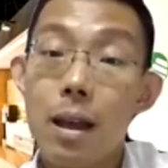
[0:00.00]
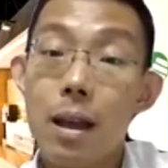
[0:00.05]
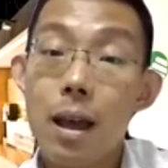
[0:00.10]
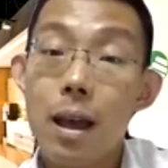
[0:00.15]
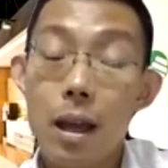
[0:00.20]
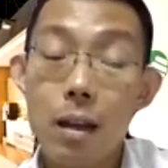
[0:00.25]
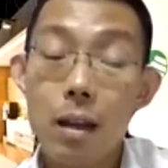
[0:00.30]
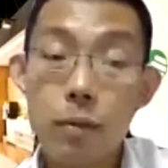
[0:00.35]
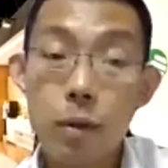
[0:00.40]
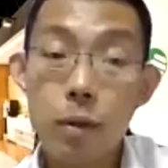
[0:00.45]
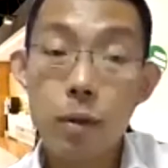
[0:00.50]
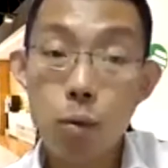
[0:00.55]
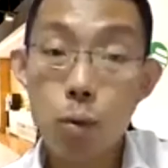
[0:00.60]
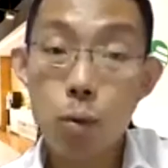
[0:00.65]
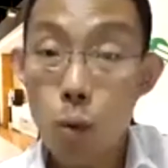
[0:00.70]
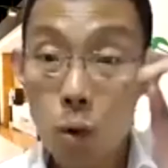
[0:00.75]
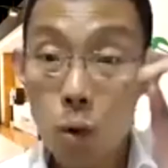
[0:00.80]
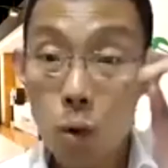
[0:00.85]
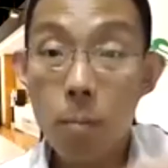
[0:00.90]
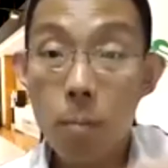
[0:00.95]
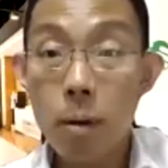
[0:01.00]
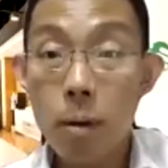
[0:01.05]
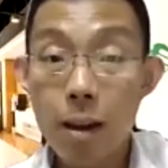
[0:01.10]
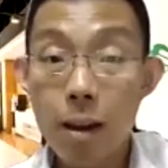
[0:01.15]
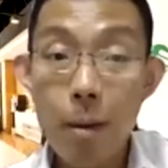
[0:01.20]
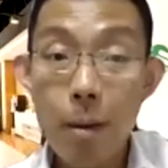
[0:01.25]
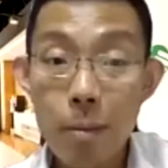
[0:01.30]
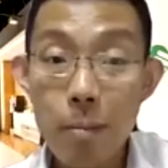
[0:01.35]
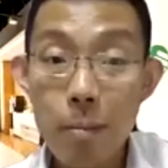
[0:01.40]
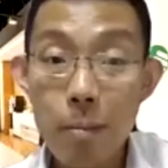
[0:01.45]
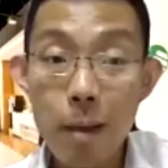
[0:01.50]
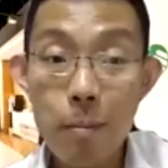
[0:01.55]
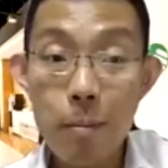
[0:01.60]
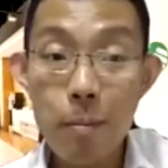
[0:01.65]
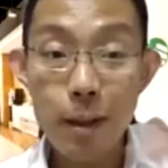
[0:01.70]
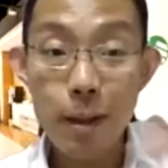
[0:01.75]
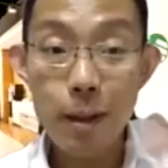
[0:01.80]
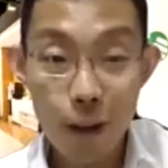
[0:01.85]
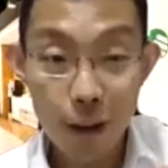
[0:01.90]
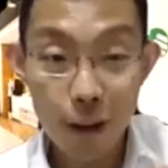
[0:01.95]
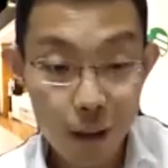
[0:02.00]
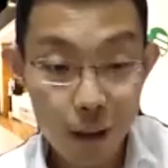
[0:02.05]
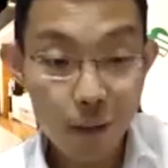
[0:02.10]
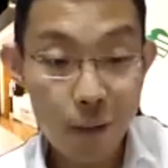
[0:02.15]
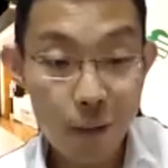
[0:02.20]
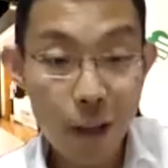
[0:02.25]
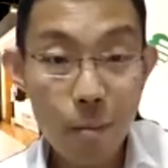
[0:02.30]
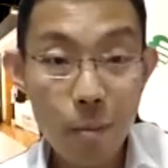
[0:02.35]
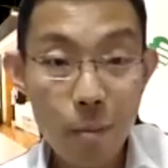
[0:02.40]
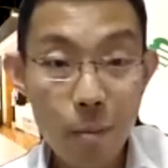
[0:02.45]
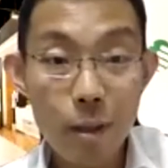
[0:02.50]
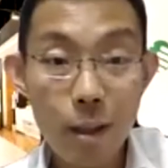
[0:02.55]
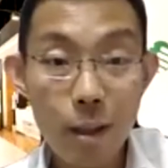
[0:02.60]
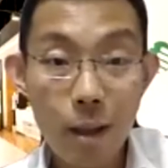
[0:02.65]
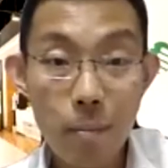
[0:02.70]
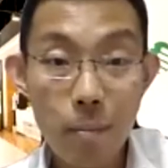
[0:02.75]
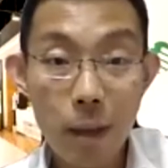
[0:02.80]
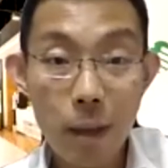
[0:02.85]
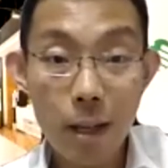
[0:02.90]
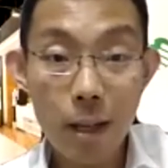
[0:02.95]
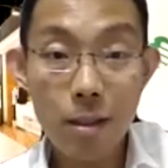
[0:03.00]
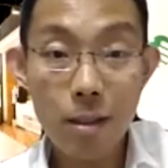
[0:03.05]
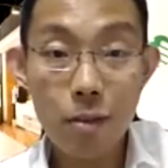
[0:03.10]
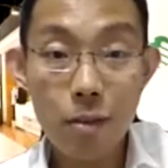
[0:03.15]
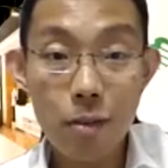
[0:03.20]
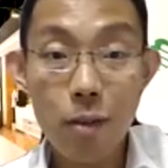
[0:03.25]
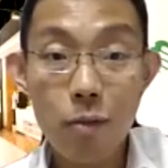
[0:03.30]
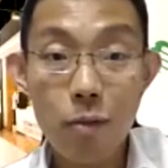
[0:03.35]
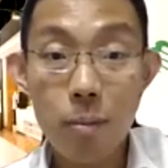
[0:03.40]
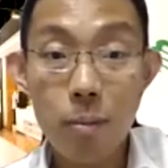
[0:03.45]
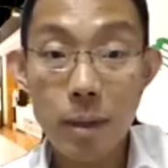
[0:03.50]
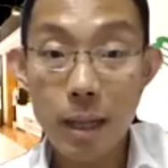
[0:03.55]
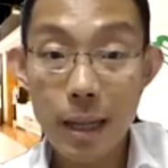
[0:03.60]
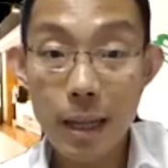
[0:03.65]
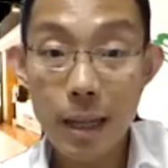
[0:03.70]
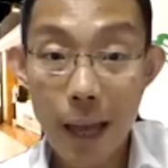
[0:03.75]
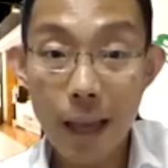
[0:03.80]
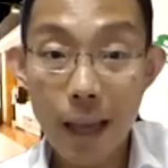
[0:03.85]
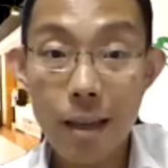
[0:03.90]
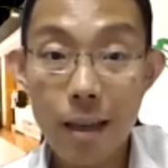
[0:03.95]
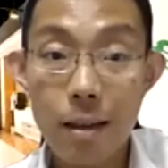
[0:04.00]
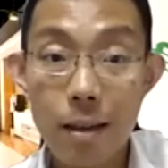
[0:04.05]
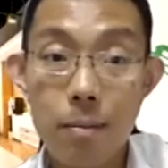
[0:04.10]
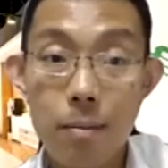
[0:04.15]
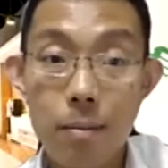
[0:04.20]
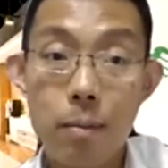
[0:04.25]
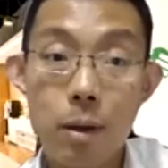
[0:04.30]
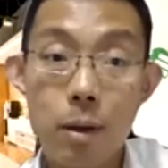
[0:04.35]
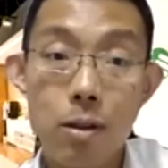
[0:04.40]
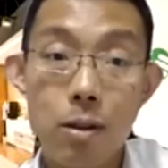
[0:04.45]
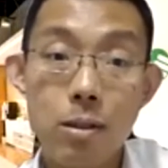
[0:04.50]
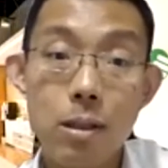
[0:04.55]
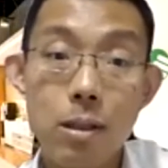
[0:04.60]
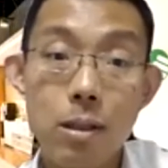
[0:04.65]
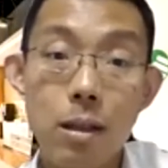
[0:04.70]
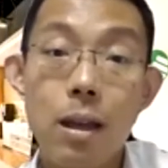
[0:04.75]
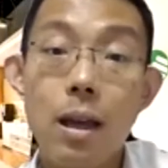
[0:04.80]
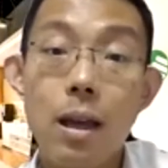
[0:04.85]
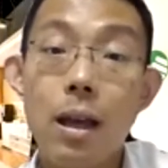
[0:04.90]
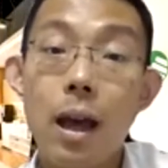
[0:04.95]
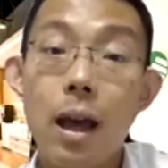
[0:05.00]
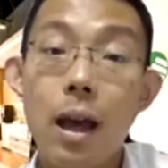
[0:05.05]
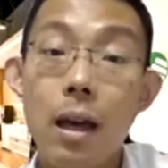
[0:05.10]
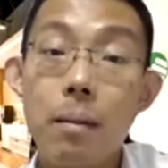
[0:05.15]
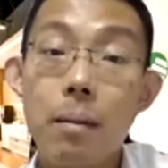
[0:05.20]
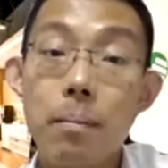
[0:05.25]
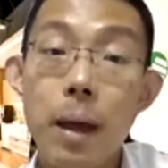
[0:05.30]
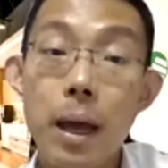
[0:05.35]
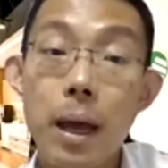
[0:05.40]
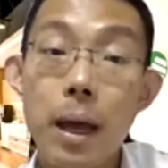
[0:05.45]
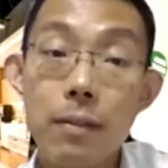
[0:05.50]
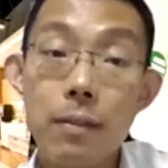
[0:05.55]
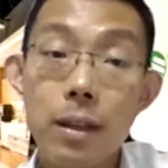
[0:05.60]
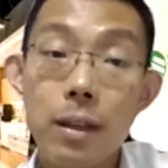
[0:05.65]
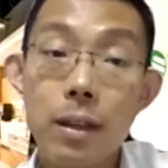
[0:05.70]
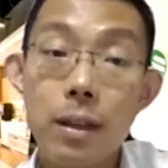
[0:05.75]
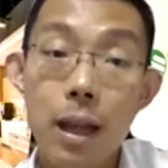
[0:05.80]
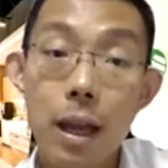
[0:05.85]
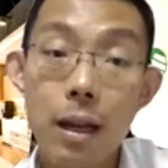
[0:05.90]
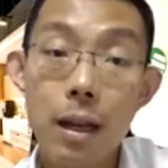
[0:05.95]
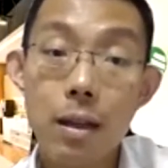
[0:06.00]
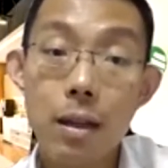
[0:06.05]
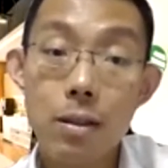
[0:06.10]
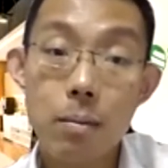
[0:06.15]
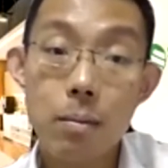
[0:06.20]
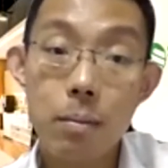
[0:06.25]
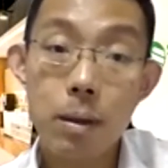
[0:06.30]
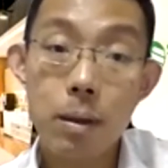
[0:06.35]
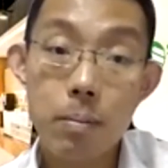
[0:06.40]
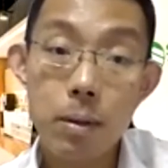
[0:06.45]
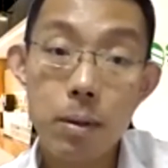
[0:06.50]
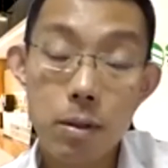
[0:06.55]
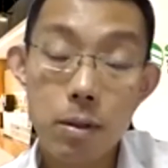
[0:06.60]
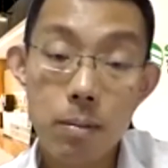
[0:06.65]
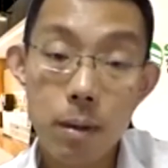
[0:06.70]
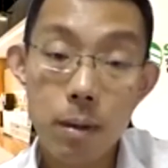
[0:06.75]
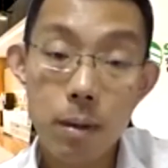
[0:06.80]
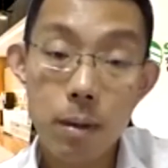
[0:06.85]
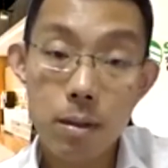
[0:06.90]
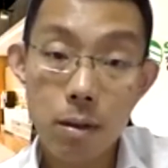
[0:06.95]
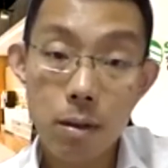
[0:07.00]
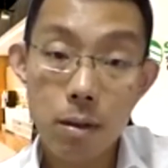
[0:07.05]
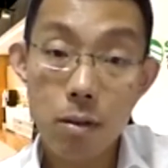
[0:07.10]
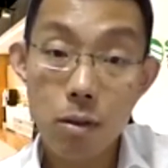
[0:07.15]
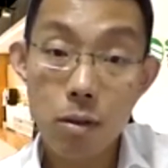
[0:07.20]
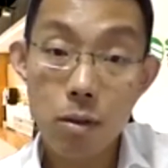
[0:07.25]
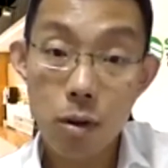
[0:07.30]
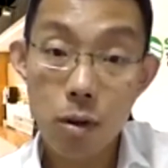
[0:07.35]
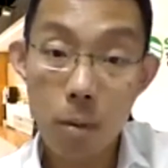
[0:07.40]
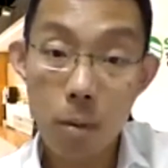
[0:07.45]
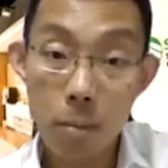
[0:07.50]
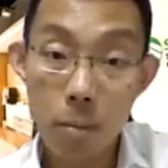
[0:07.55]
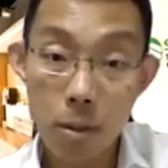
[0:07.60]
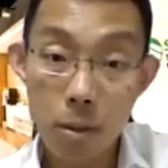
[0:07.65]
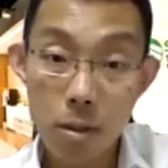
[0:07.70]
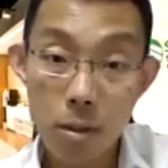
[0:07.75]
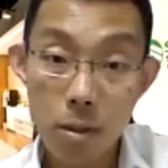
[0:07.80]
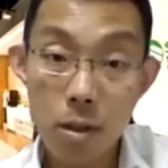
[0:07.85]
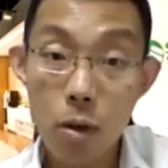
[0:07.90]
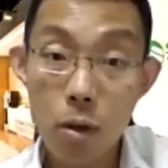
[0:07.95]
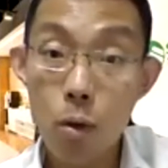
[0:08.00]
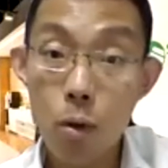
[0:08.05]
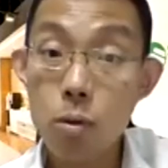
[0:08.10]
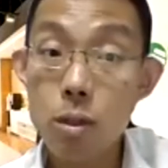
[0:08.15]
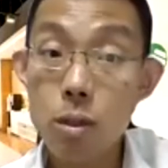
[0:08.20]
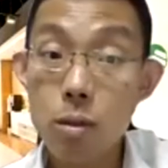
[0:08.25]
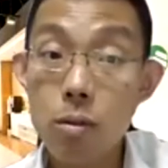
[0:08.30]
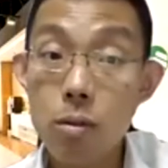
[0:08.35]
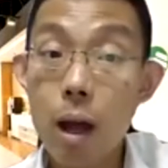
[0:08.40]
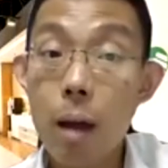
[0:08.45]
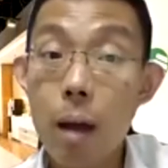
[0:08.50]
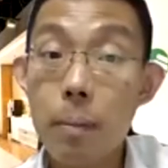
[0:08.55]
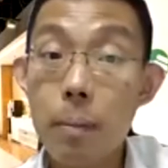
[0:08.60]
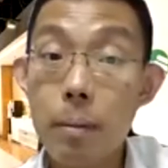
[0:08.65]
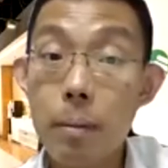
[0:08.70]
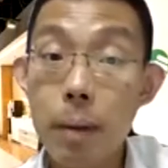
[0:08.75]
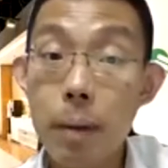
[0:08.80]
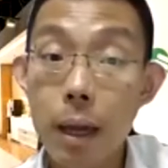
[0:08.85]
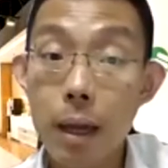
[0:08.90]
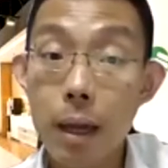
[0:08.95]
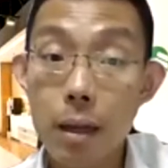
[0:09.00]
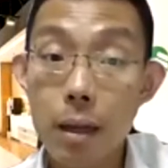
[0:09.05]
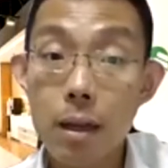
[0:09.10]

And if you do complain of upper back pain, a lot of time their pain is actually from the neck, because at the back of the neck, there's a big piece of muscle called the trapezius that goes to the upper back.